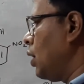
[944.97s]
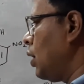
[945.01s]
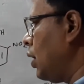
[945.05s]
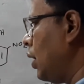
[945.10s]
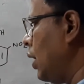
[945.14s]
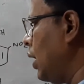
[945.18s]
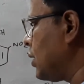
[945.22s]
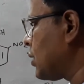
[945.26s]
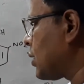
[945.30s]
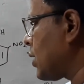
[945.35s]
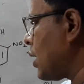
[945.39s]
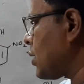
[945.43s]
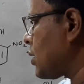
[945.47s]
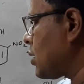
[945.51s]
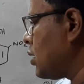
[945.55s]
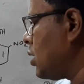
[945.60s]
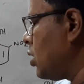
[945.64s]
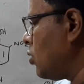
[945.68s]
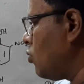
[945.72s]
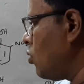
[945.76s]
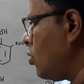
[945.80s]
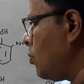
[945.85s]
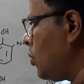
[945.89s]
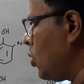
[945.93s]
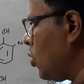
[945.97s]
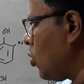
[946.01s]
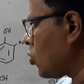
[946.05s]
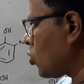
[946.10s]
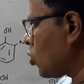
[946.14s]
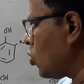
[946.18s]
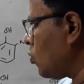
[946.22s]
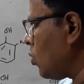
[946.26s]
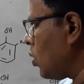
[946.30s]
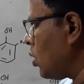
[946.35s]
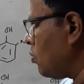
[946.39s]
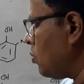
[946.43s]
Least acidic will be
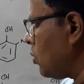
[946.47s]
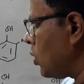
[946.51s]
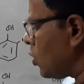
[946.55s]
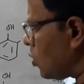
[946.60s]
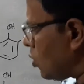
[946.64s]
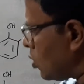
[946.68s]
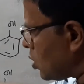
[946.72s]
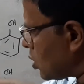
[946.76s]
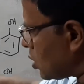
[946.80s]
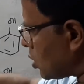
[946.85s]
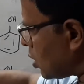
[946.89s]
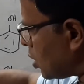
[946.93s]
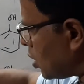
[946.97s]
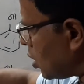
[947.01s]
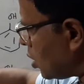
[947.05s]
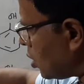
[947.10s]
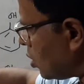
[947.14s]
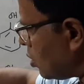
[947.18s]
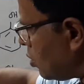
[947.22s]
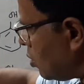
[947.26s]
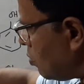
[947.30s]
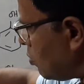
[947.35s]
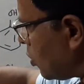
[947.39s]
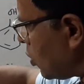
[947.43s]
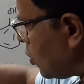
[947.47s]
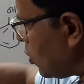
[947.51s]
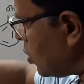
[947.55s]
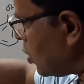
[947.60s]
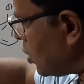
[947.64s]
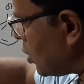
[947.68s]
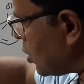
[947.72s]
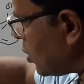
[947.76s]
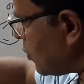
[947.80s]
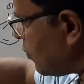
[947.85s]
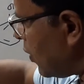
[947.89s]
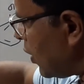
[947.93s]
ortho 1 because
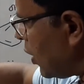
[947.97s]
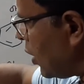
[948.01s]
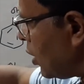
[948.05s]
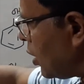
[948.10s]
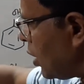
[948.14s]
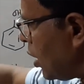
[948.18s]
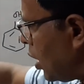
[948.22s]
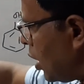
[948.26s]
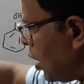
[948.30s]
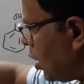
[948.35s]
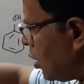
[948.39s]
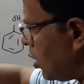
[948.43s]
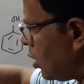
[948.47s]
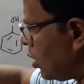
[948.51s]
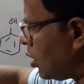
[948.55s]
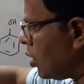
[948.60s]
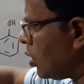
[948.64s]
it's very near,